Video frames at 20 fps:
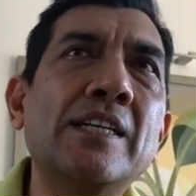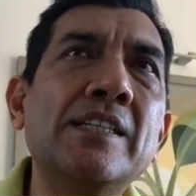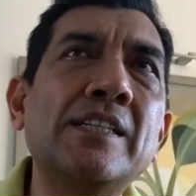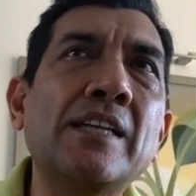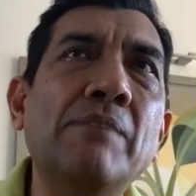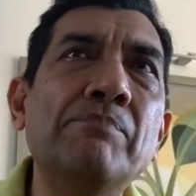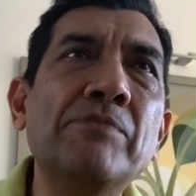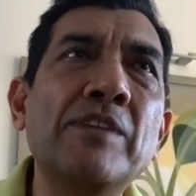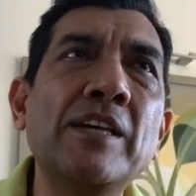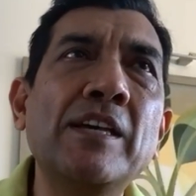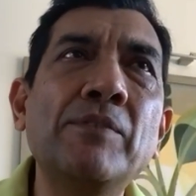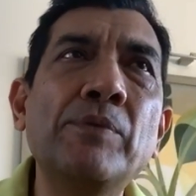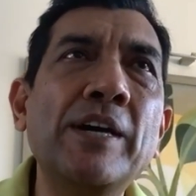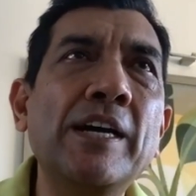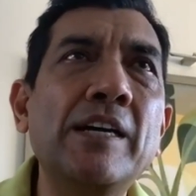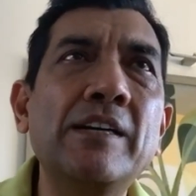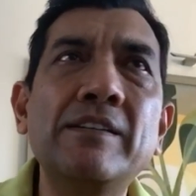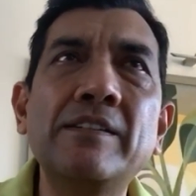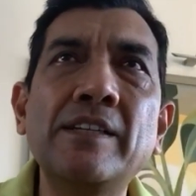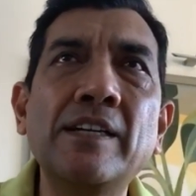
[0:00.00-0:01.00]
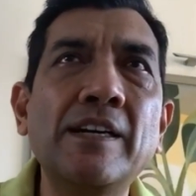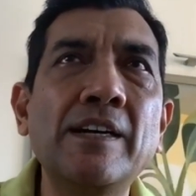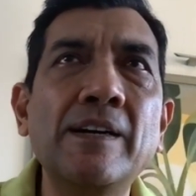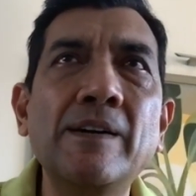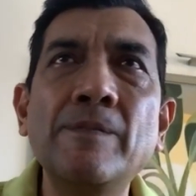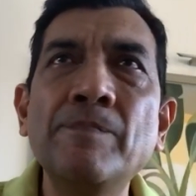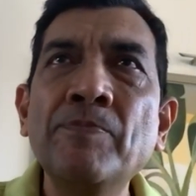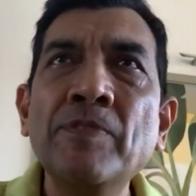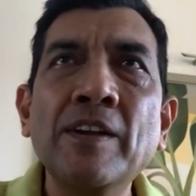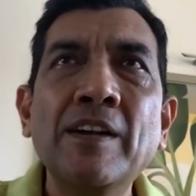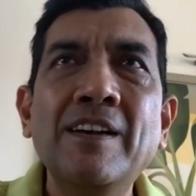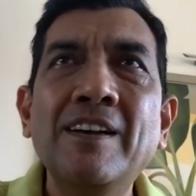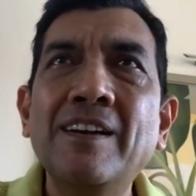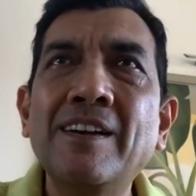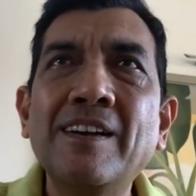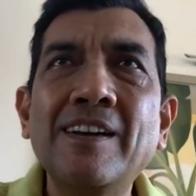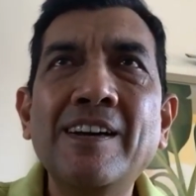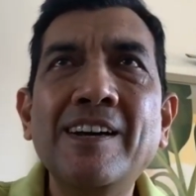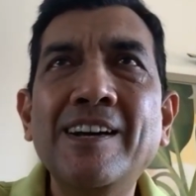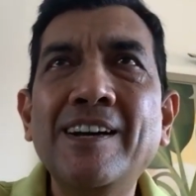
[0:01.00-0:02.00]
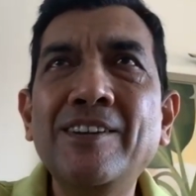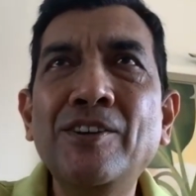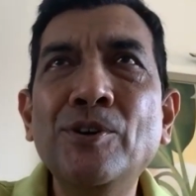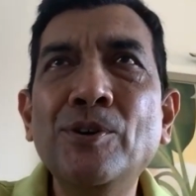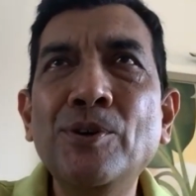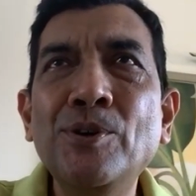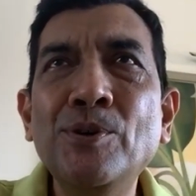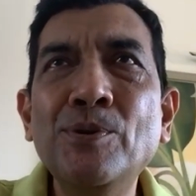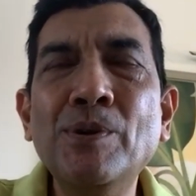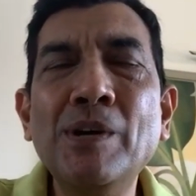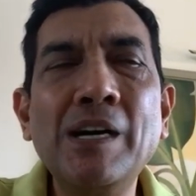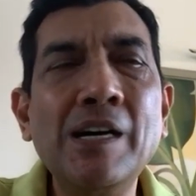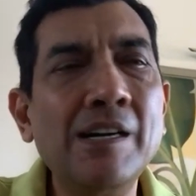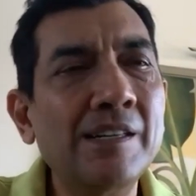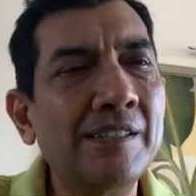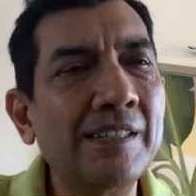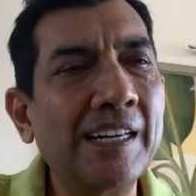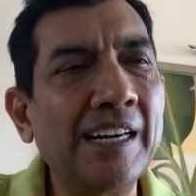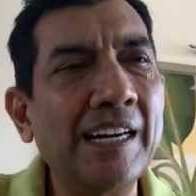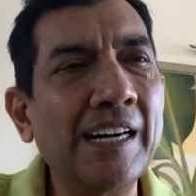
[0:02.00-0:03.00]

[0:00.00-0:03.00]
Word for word: something where you you are.